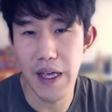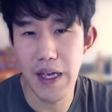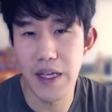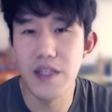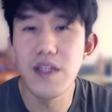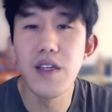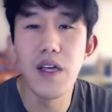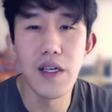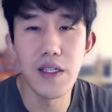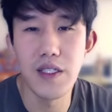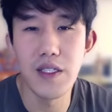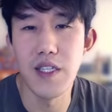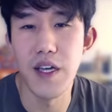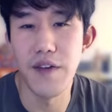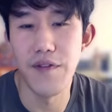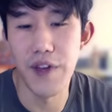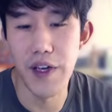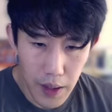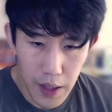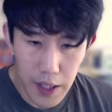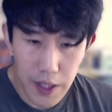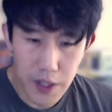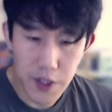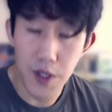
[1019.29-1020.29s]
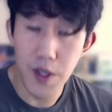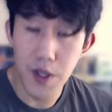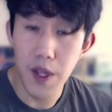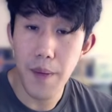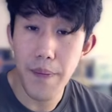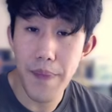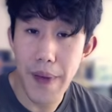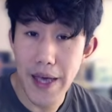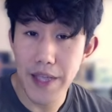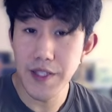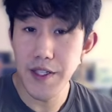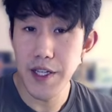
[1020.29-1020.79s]
And stuff like that. And so the
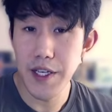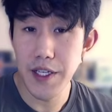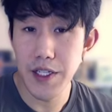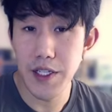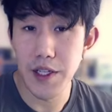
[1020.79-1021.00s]
best thing to